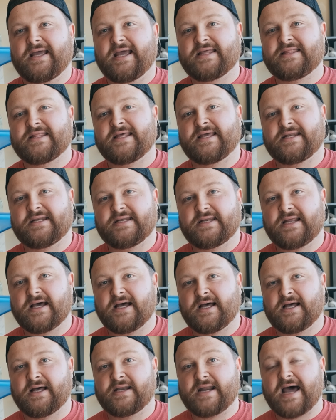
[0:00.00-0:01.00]
And then
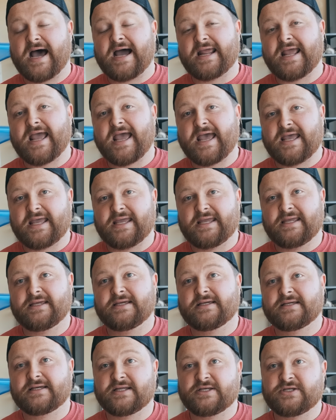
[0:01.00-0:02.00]
an IA
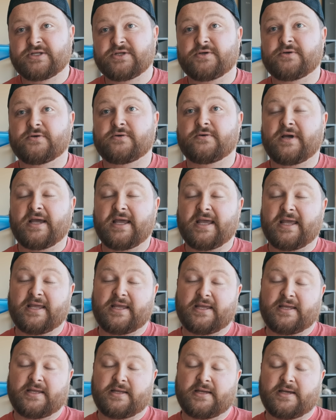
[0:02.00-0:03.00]
can do
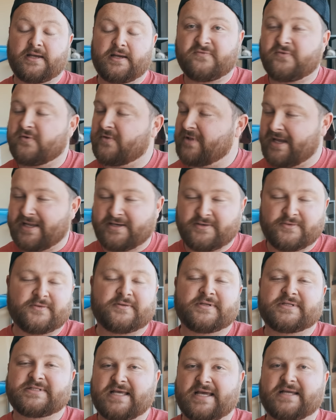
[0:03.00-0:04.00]
a full
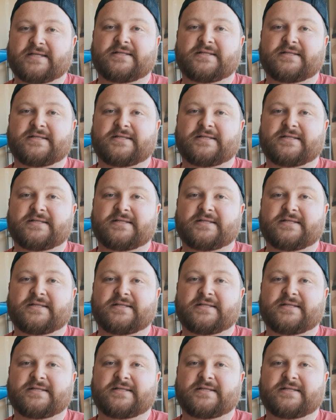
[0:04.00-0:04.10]
annual, exactly.